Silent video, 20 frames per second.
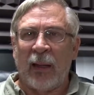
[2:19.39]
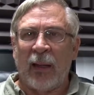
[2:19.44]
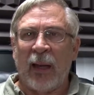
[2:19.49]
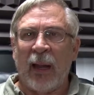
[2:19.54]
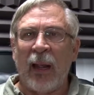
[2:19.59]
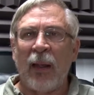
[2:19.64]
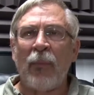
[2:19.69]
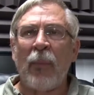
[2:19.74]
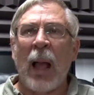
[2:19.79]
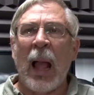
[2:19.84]

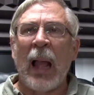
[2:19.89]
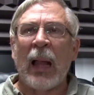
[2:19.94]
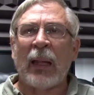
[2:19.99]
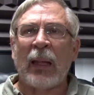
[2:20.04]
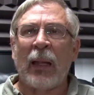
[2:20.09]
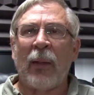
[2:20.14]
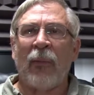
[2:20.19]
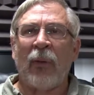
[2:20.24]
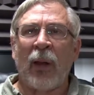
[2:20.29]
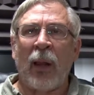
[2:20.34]
They might
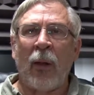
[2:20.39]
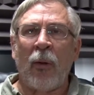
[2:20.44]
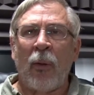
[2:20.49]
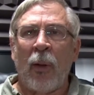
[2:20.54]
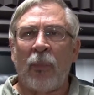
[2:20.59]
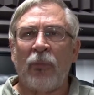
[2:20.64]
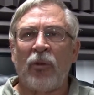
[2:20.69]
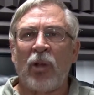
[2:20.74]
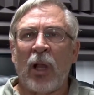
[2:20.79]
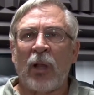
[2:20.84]
give a little
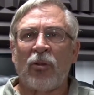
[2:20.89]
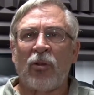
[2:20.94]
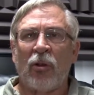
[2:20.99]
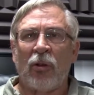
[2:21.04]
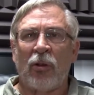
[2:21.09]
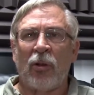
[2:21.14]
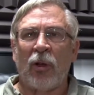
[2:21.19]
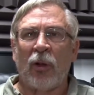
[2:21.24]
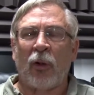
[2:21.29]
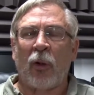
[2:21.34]
objection
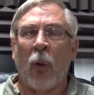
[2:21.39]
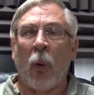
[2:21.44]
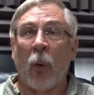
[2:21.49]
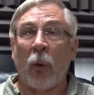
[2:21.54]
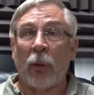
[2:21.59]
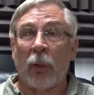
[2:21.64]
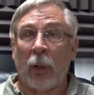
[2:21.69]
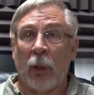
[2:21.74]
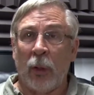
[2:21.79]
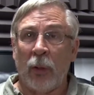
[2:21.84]
to the
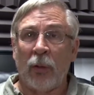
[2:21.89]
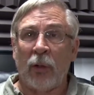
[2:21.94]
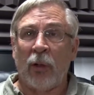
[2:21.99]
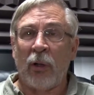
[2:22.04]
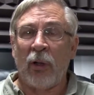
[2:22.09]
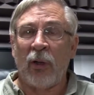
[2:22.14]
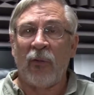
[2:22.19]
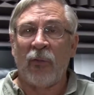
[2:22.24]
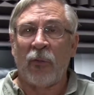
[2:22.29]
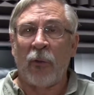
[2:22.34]
court to look
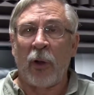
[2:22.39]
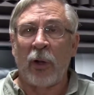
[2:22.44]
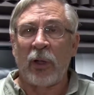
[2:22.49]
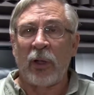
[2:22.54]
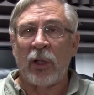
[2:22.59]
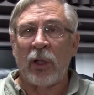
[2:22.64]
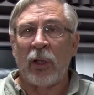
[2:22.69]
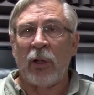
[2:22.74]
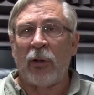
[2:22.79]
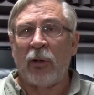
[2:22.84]
good in front of
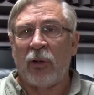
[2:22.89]
you.